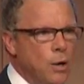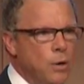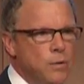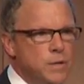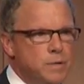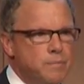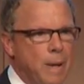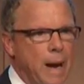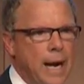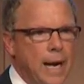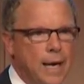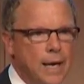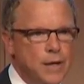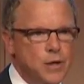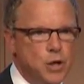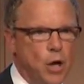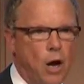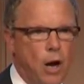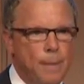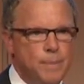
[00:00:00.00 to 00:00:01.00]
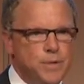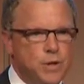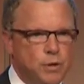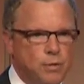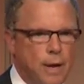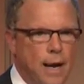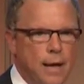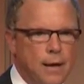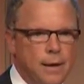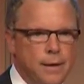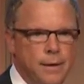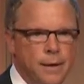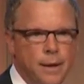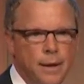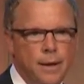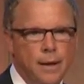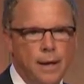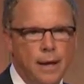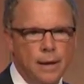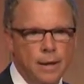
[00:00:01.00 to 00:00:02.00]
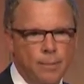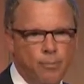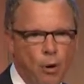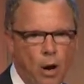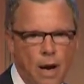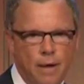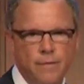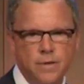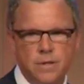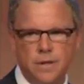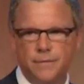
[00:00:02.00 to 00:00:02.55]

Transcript: spanking jobs created in the province